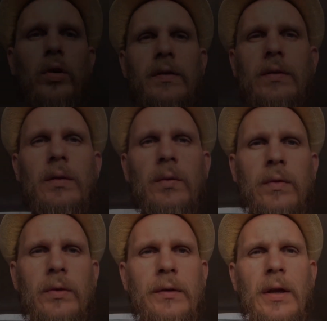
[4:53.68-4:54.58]
Right, so
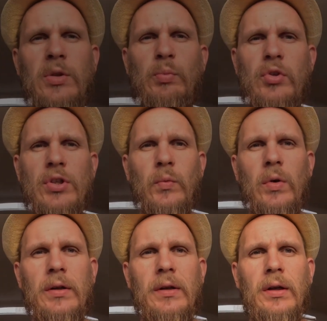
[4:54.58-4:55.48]
for today's project,
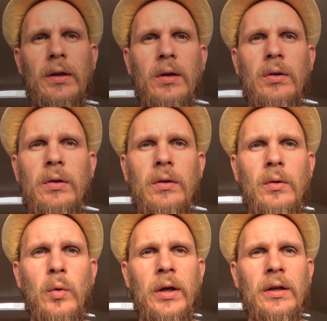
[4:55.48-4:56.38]
what I think I could do
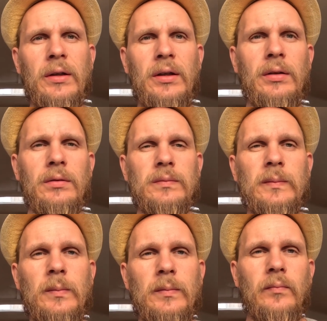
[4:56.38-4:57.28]
quickly,
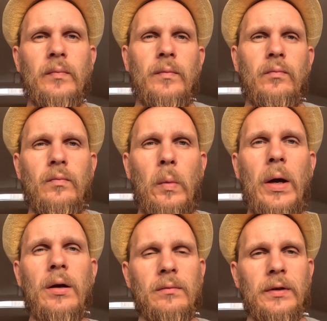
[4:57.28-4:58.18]

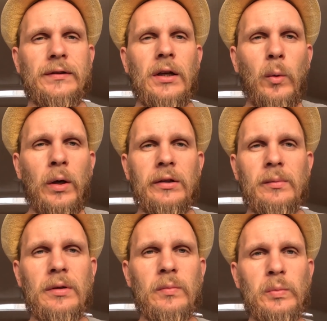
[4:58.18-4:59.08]
well, I say quickly,
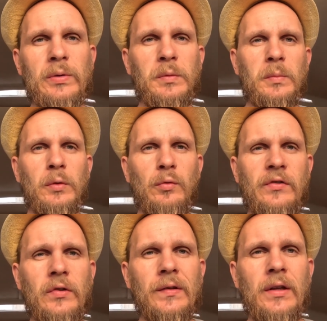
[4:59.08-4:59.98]
but it'll probably be the
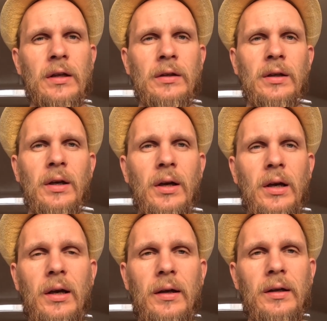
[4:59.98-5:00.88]
rest of the day,
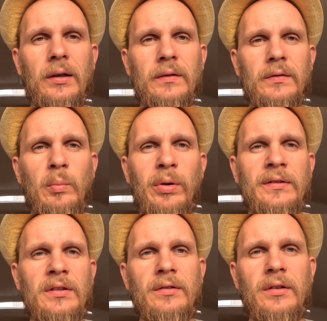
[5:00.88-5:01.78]
is
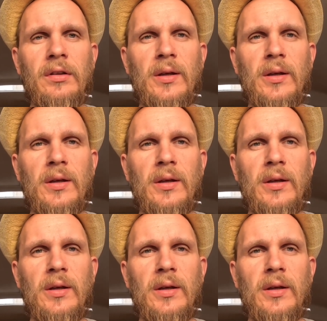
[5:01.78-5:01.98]
replace the cell